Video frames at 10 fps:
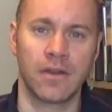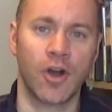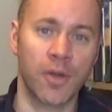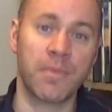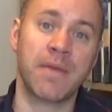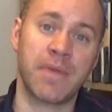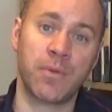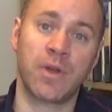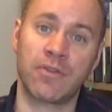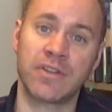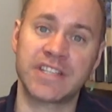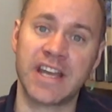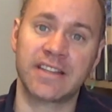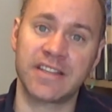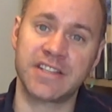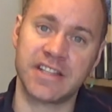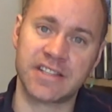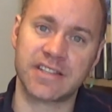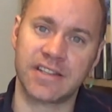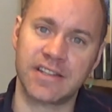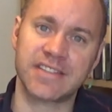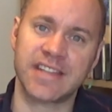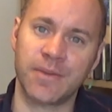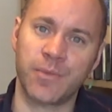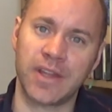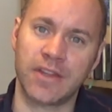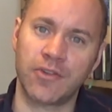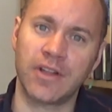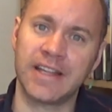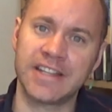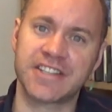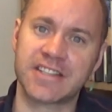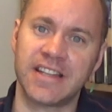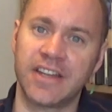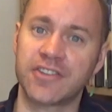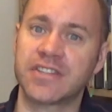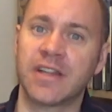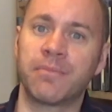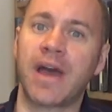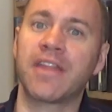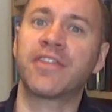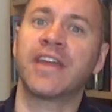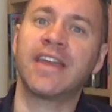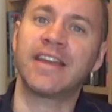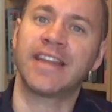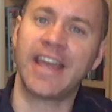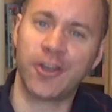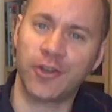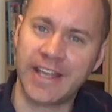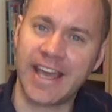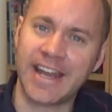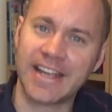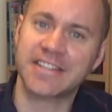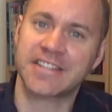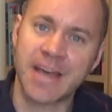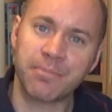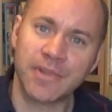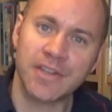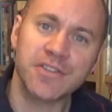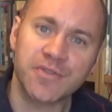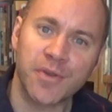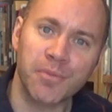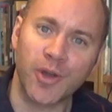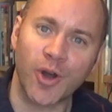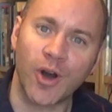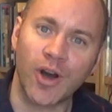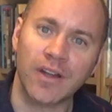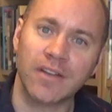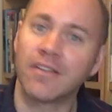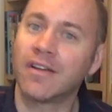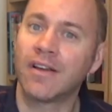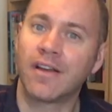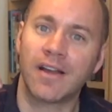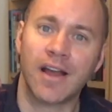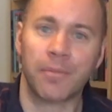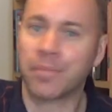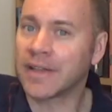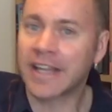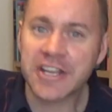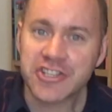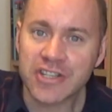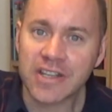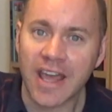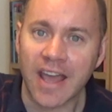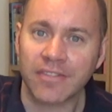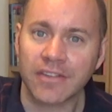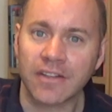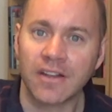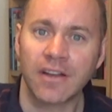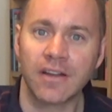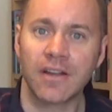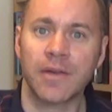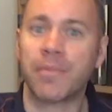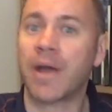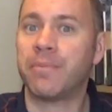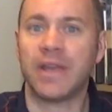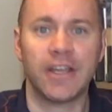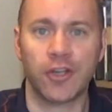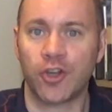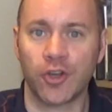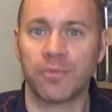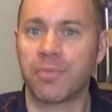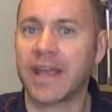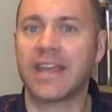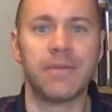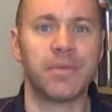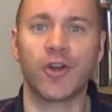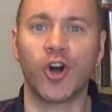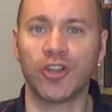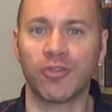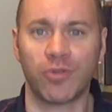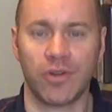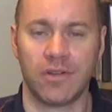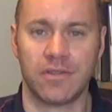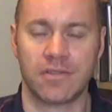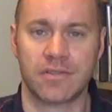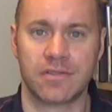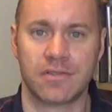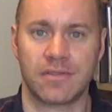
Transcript: Or maybe we were rejecting Jesus in the same way the religious leaders did, by thinking they could get acceptance from God, a place in heaven, by being good, by keeping all the rules.